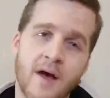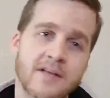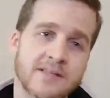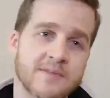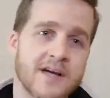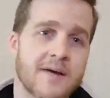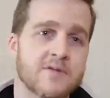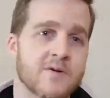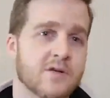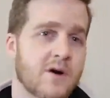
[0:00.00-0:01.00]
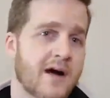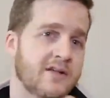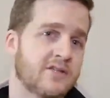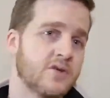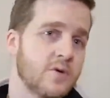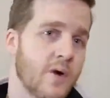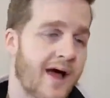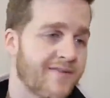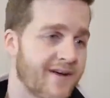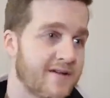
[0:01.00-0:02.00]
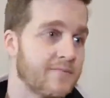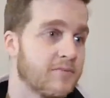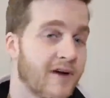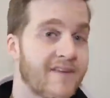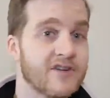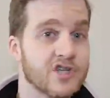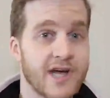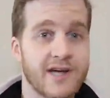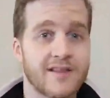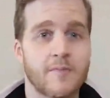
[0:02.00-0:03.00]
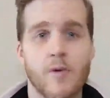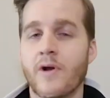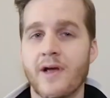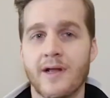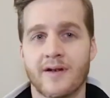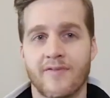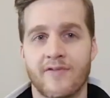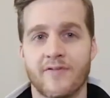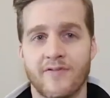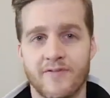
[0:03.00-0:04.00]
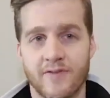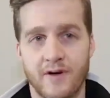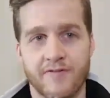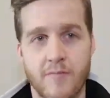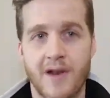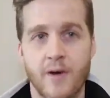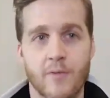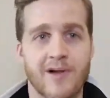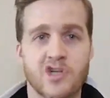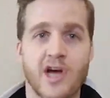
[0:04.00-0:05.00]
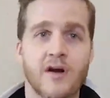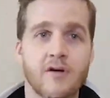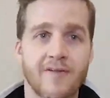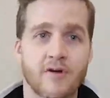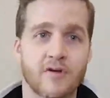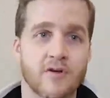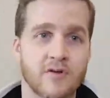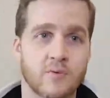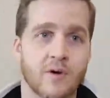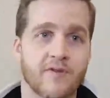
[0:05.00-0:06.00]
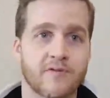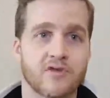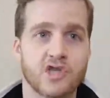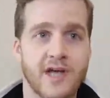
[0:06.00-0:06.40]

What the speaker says: Sometimes also I do have a breakfast shake in the morning, and if you're familiar with my channel, I've got those wonderful